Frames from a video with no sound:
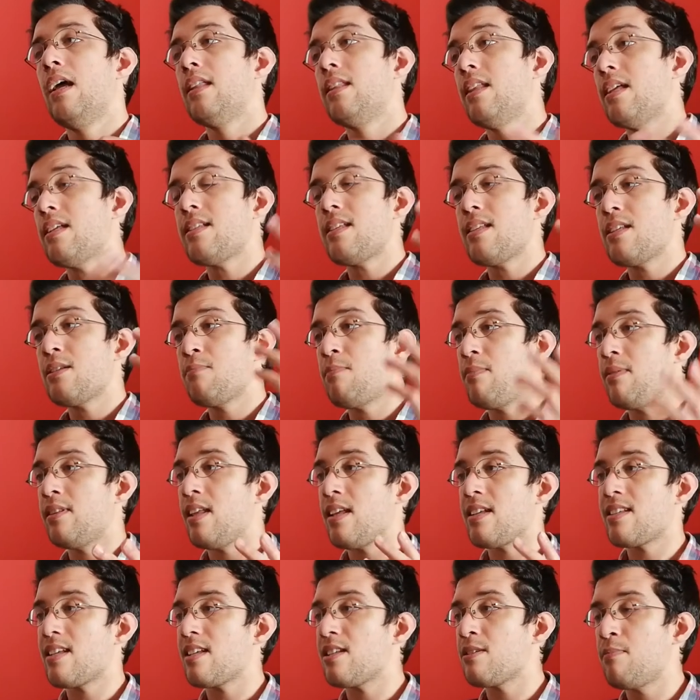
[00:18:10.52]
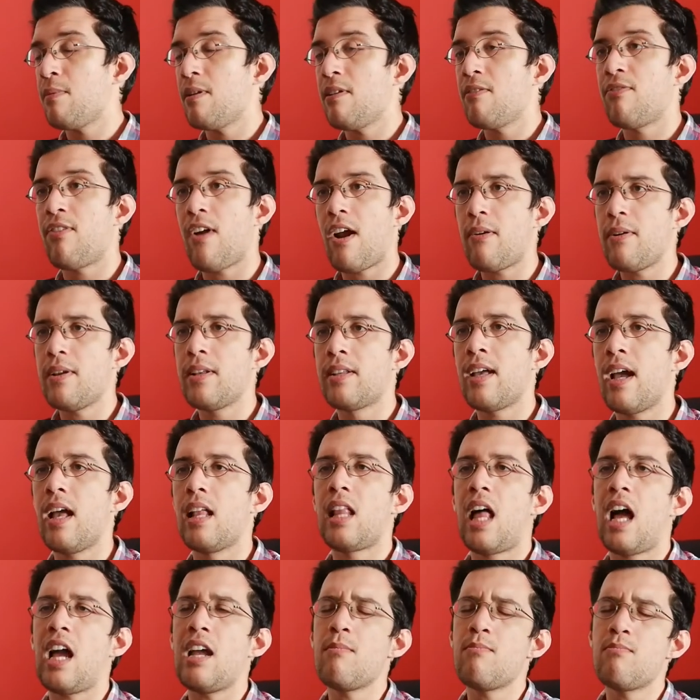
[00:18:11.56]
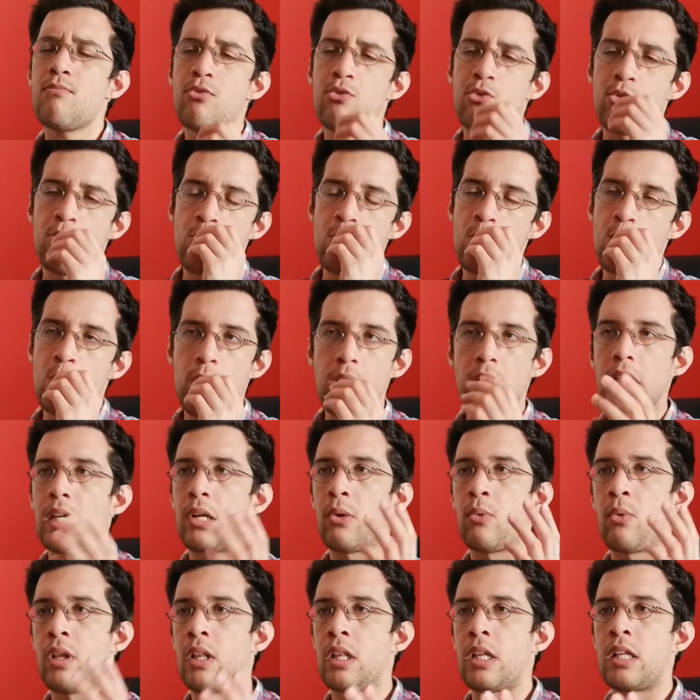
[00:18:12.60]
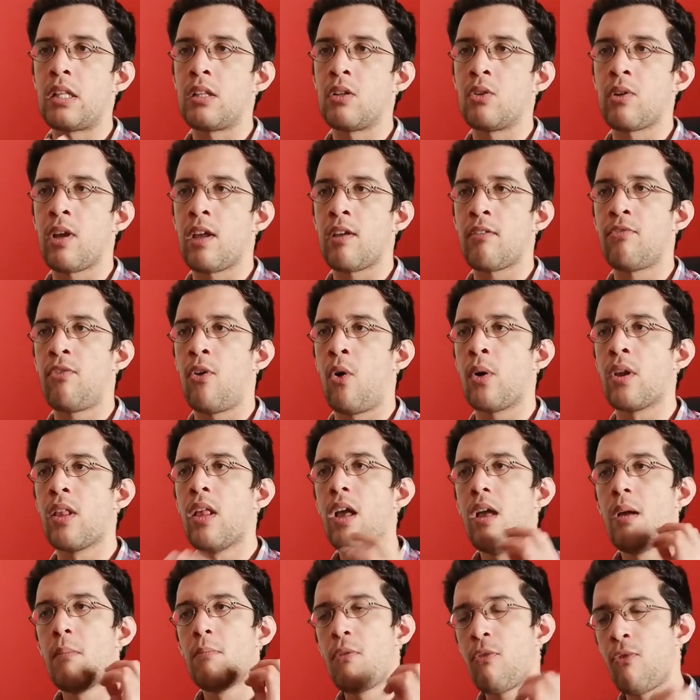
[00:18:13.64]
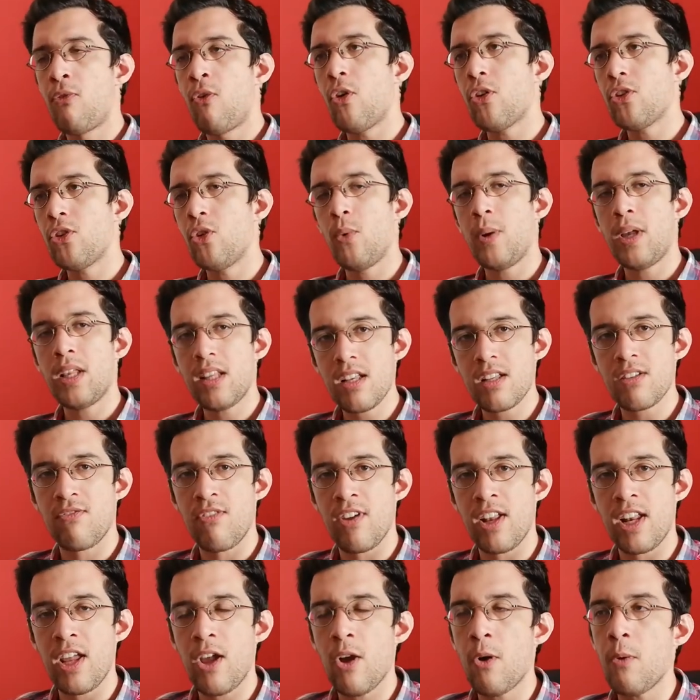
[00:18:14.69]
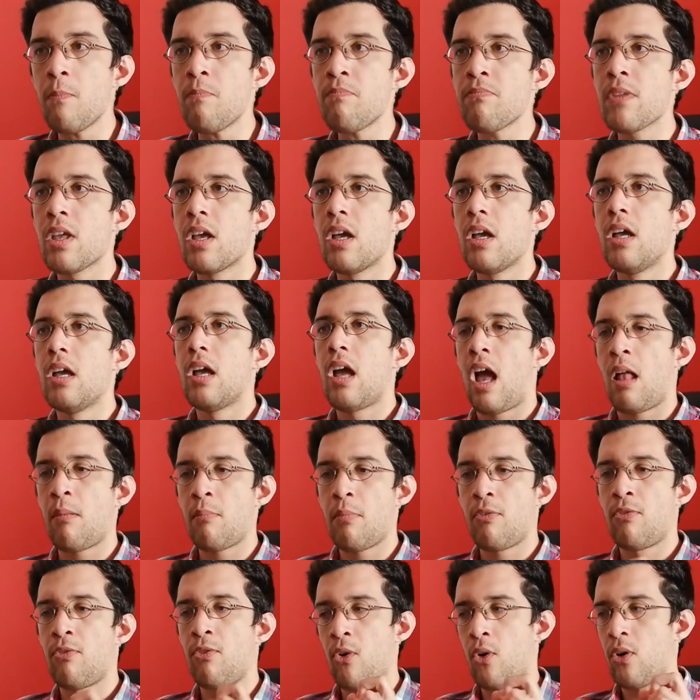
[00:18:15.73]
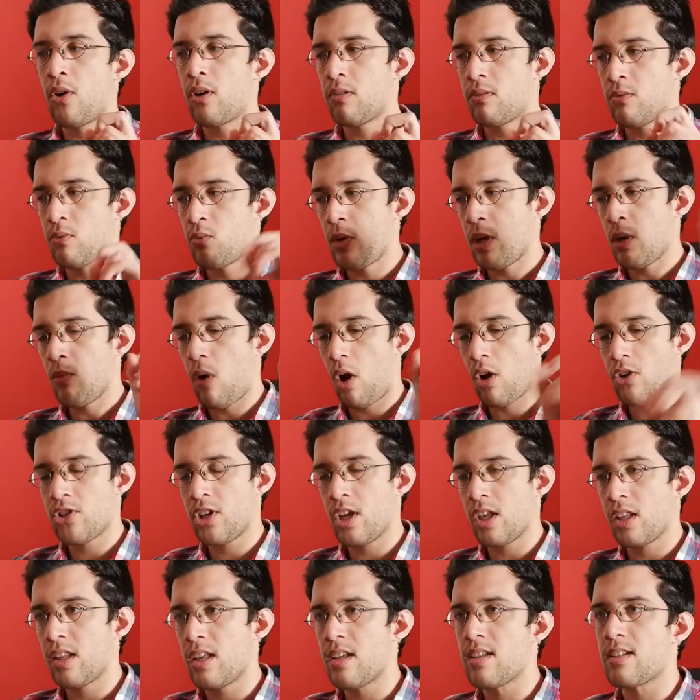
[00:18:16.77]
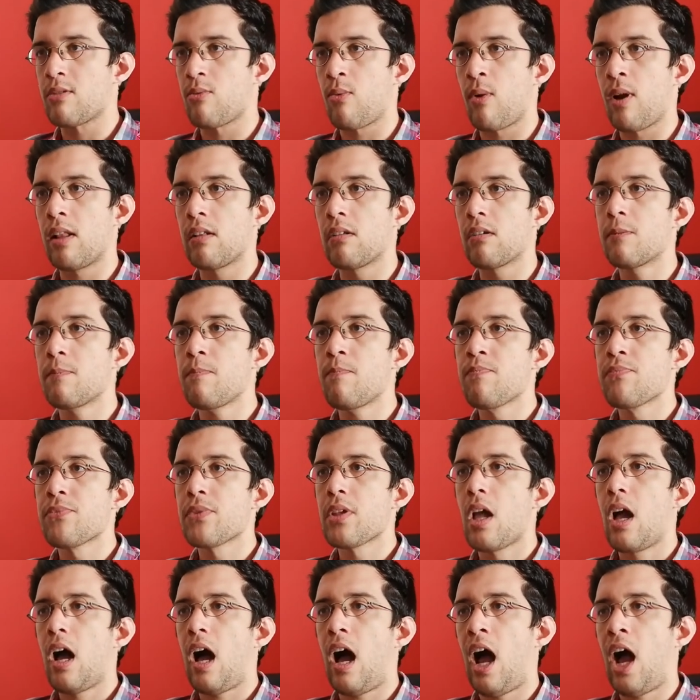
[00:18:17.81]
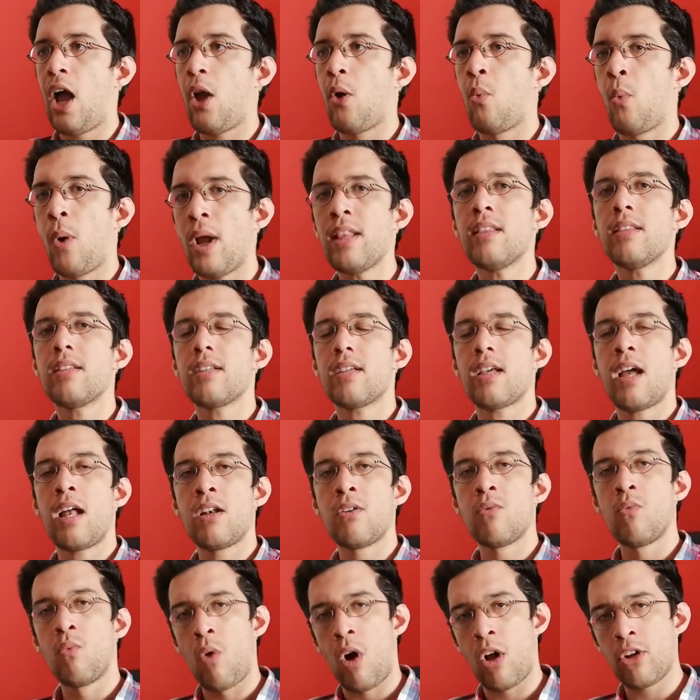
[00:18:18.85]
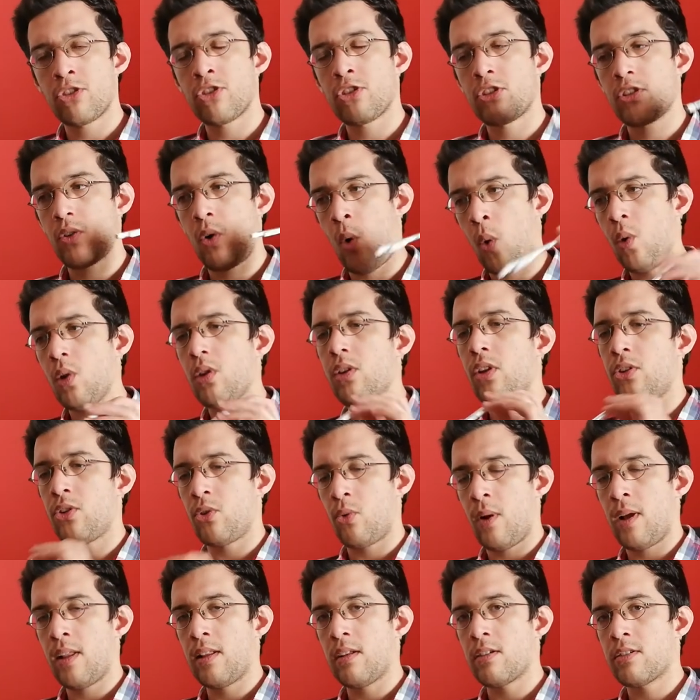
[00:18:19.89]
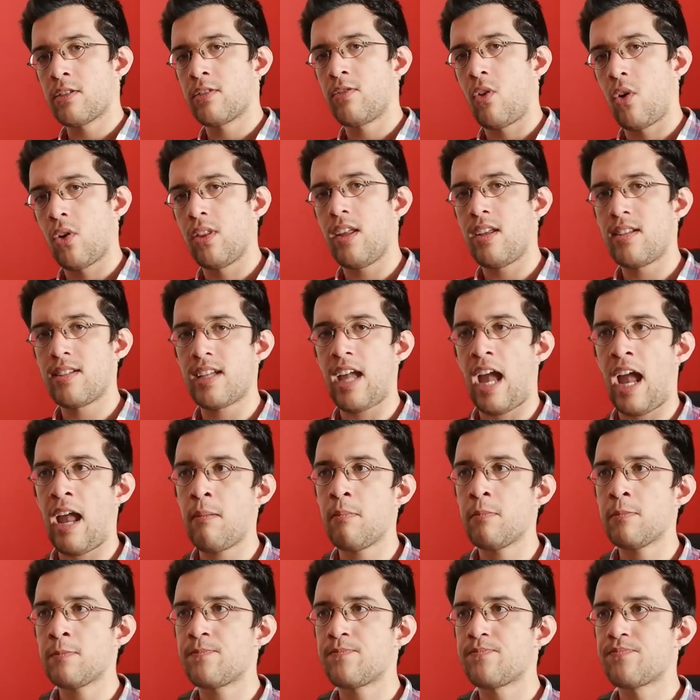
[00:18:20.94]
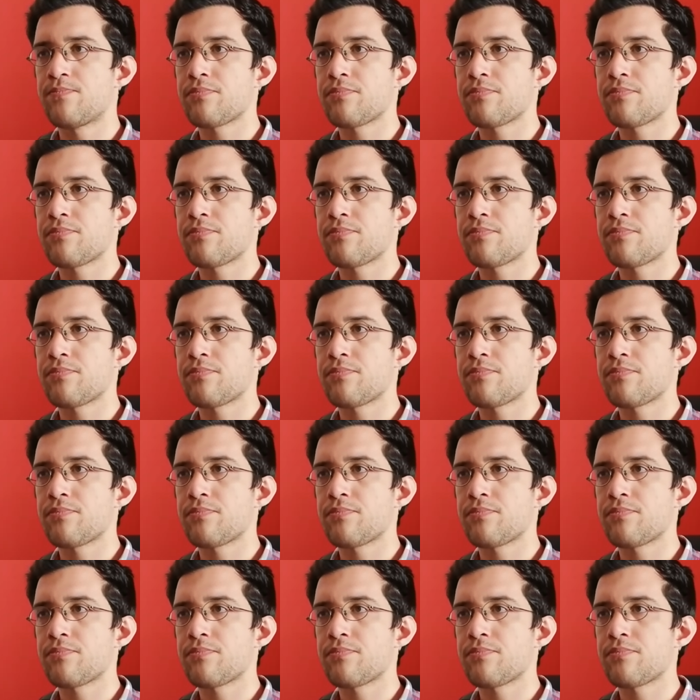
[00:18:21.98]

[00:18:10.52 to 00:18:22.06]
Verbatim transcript: This is this has been Fairy Tail. I'm really really looking forward. Before doing this video and before rewatching this trailer, I went and watched all the trailers for this game